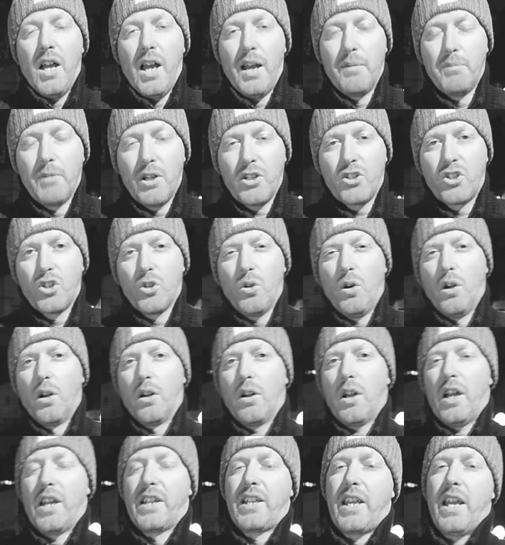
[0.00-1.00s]
I'm not
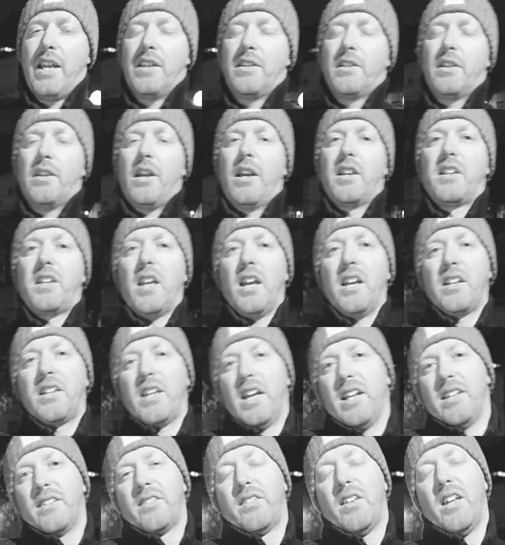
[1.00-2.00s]
sure. I
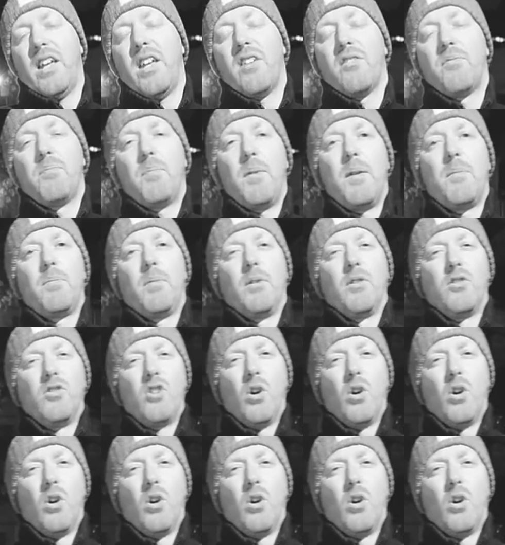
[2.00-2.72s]
can't say if people